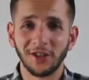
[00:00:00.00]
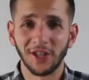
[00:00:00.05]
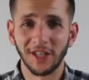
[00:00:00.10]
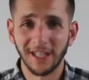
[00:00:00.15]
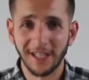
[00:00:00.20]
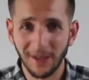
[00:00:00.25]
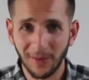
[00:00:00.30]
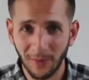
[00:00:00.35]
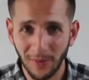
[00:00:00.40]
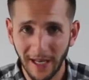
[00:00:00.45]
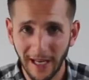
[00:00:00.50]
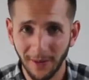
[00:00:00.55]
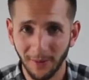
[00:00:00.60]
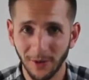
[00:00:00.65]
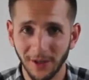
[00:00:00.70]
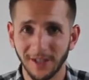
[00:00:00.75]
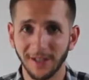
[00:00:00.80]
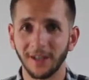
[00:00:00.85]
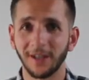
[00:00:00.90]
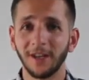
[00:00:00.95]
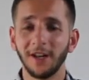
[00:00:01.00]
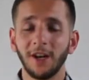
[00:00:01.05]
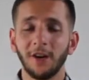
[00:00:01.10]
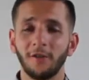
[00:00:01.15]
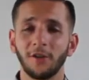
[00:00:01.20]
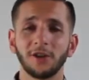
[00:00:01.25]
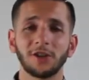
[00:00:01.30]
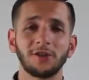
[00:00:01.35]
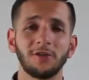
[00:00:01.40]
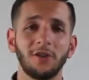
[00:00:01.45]
Just to be able to,
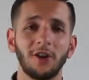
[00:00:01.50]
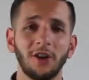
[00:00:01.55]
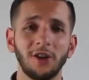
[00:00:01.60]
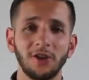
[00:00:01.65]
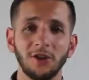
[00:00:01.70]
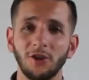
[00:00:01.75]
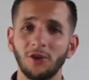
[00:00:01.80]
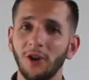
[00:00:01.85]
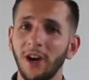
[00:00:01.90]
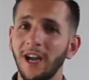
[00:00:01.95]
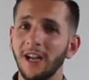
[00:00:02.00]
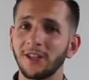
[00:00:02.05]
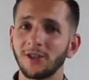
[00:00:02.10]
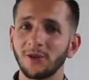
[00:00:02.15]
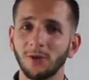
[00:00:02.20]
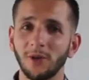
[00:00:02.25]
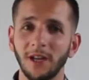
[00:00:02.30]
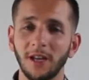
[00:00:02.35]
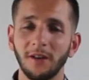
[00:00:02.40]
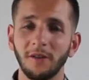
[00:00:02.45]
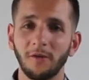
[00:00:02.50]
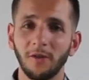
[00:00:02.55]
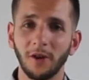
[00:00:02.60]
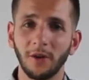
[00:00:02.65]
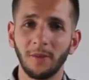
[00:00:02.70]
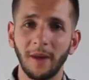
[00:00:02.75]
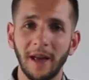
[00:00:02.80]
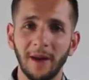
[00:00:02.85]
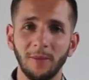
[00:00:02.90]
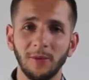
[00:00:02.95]
first of all, you graduate
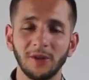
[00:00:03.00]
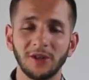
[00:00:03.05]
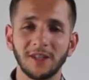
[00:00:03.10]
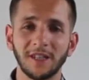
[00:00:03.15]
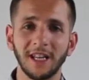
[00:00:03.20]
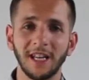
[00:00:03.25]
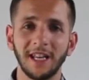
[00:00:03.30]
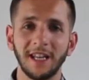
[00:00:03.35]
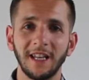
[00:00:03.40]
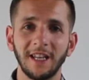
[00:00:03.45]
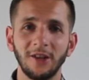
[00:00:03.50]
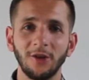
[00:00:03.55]
from Emerson,